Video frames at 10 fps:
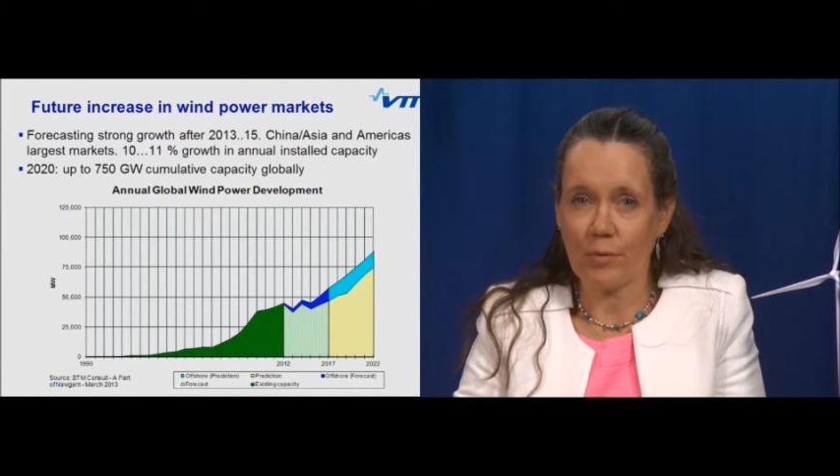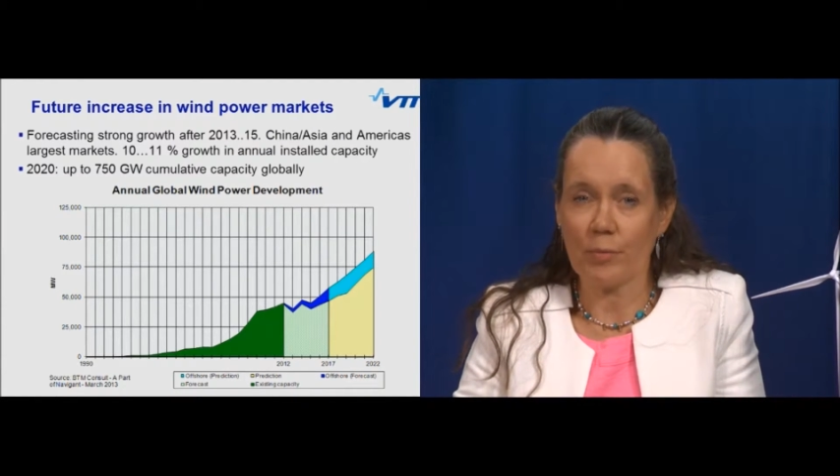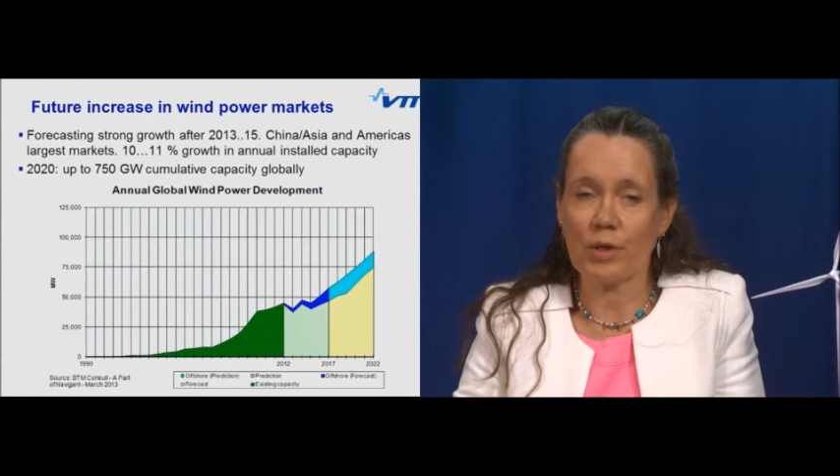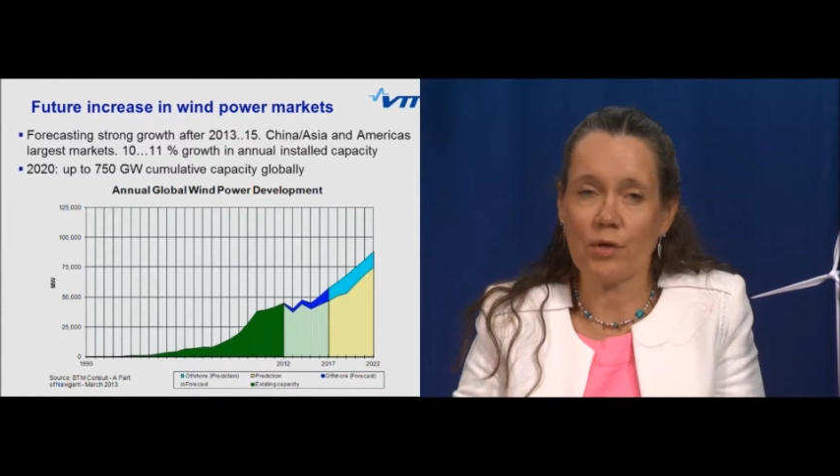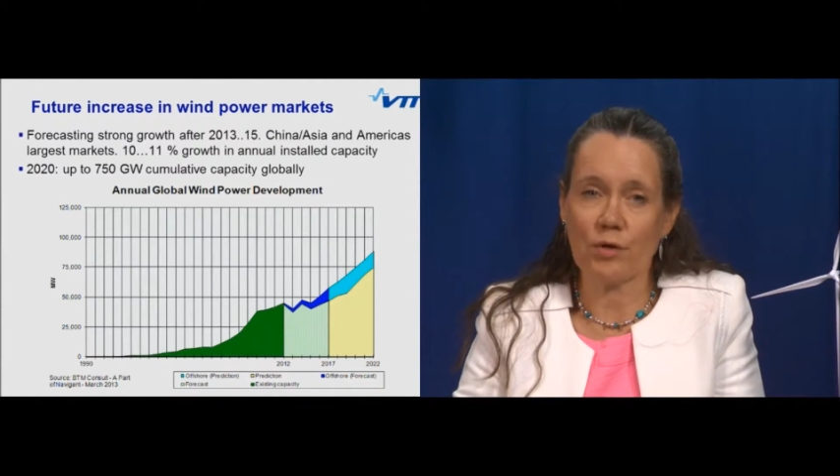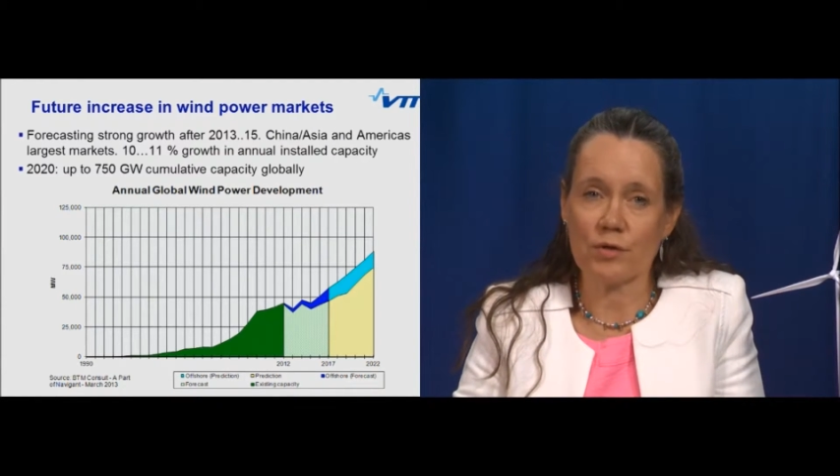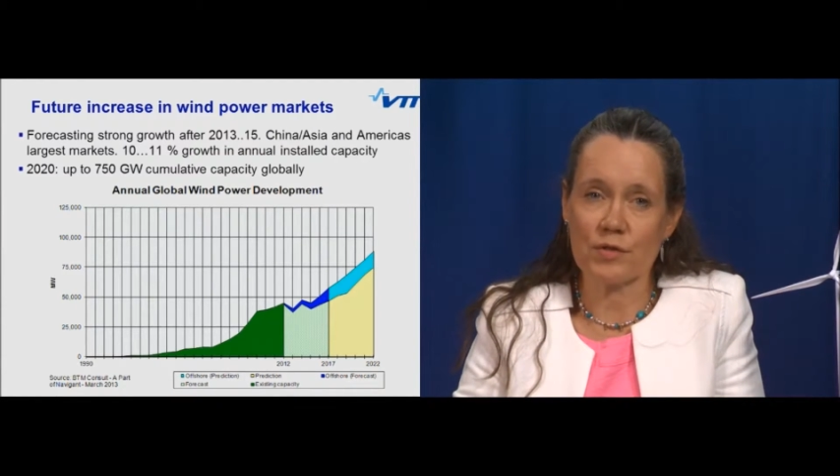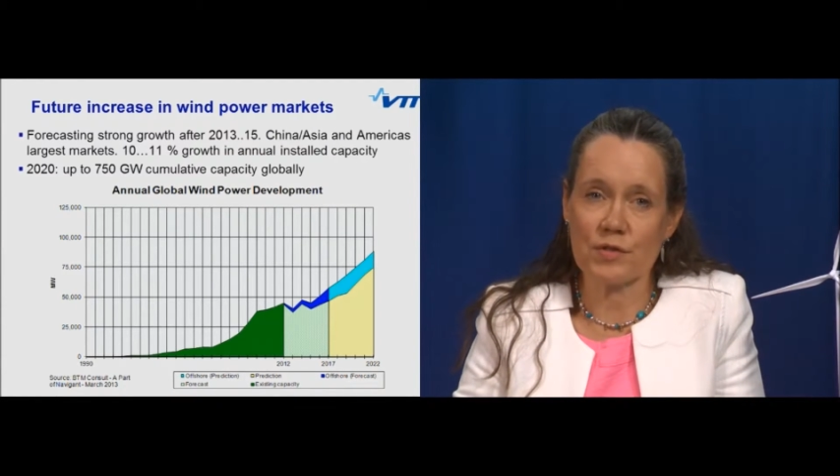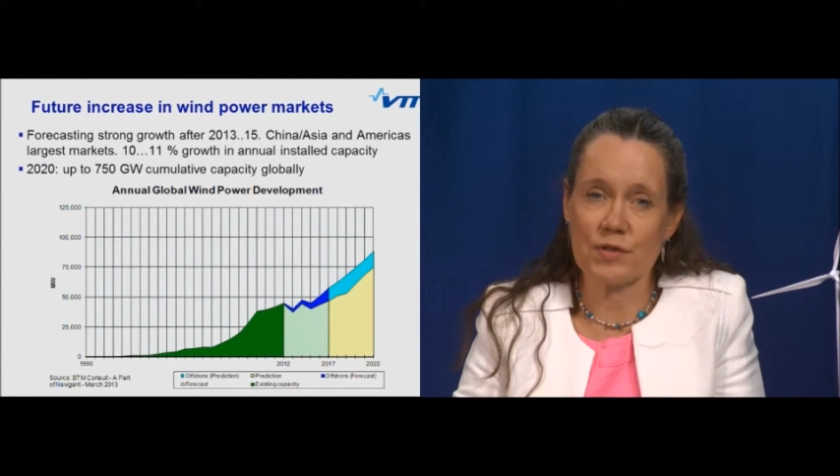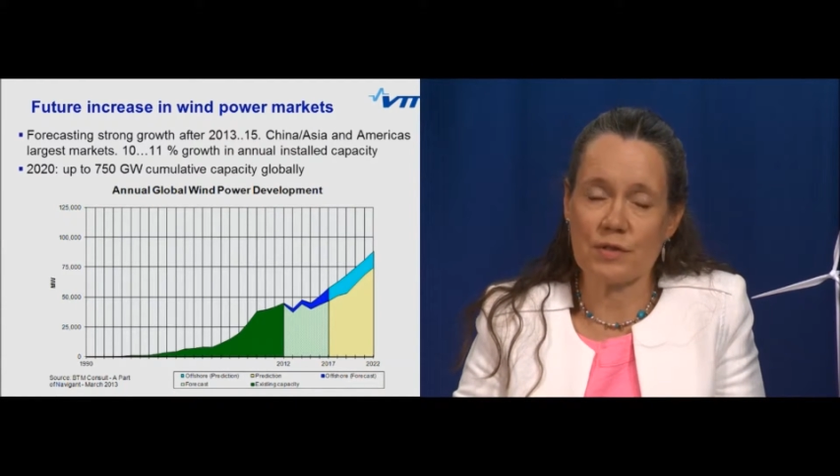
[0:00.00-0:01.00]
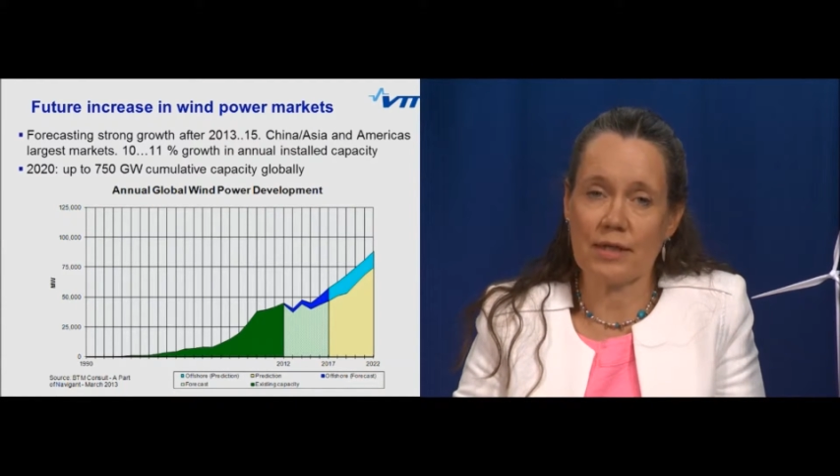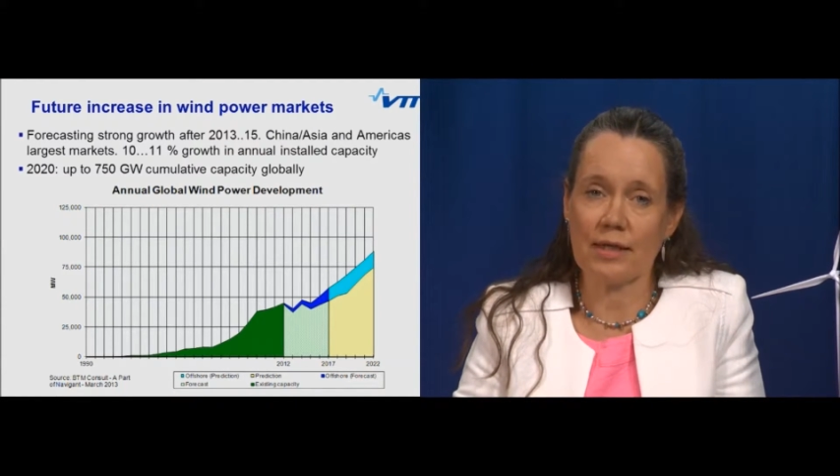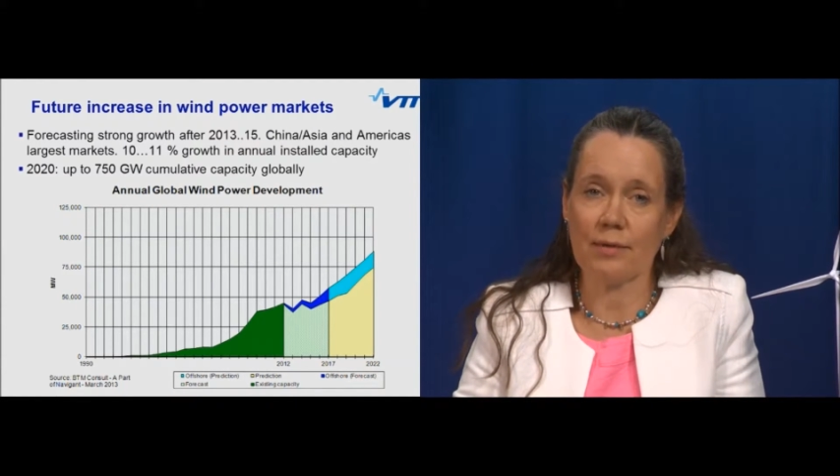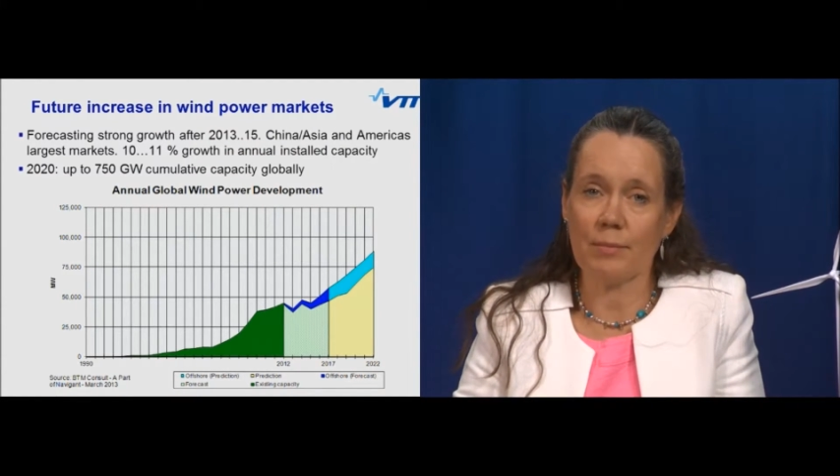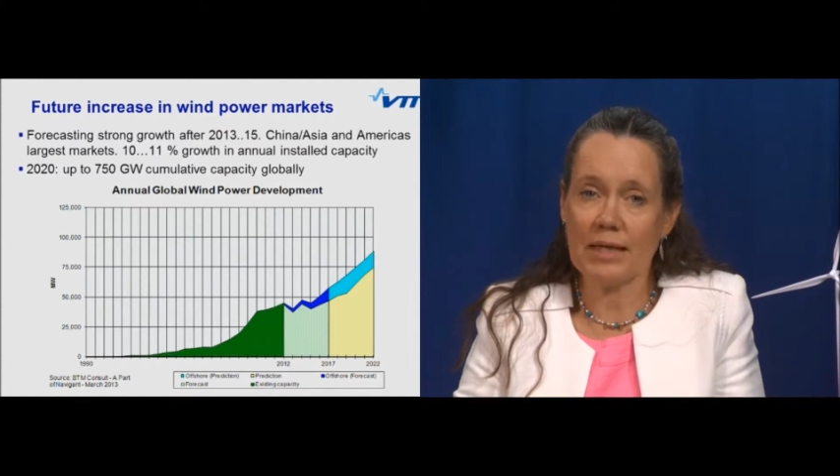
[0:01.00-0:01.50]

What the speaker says: because in